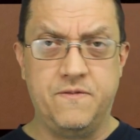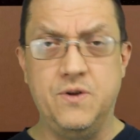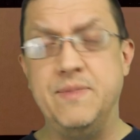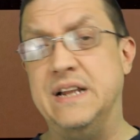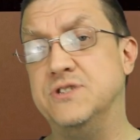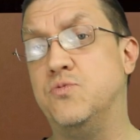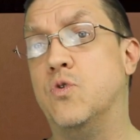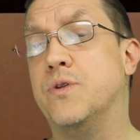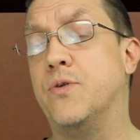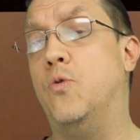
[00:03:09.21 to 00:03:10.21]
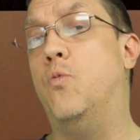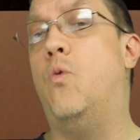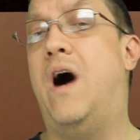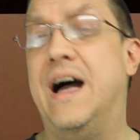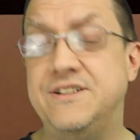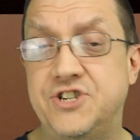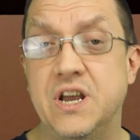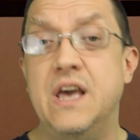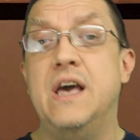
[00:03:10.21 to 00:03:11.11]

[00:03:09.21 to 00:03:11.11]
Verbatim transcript: film that is worth a watch.